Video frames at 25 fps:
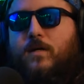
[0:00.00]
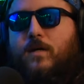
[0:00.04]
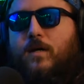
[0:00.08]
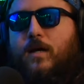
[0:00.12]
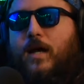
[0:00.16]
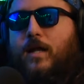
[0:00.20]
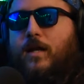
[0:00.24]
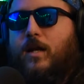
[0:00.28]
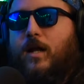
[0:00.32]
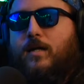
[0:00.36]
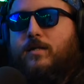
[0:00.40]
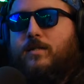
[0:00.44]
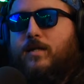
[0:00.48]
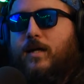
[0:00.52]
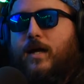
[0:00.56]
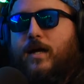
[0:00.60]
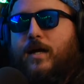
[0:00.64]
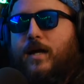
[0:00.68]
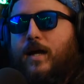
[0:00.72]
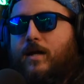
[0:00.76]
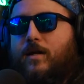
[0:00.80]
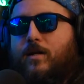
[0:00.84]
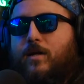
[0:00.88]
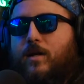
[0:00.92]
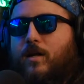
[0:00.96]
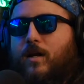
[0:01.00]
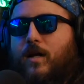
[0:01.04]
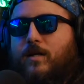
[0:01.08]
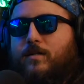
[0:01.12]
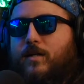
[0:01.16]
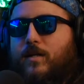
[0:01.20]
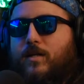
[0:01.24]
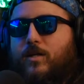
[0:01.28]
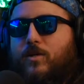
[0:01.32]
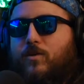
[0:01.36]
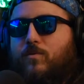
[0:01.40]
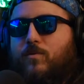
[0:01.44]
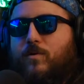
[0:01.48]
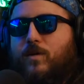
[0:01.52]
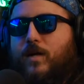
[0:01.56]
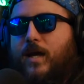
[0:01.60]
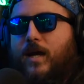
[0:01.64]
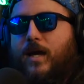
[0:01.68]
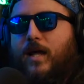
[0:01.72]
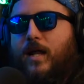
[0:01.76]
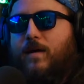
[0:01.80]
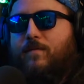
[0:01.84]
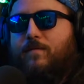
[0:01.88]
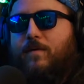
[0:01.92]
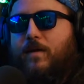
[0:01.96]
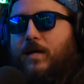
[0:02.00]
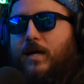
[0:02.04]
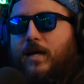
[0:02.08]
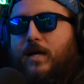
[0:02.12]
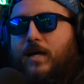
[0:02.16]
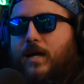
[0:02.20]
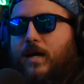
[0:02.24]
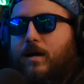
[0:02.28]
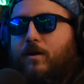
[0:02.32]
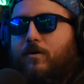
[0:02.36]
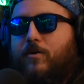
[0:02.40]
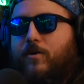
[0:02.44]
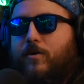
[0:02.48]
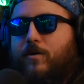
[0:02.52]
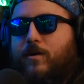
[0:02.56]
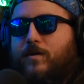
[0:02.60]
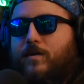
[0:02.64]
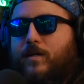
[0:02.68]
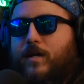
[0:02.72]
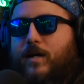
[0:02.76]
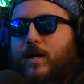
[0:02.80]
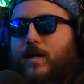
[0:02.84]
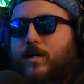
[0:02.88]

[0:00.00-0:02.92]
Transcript: And not that, again, not that you can't have a gay character or anything.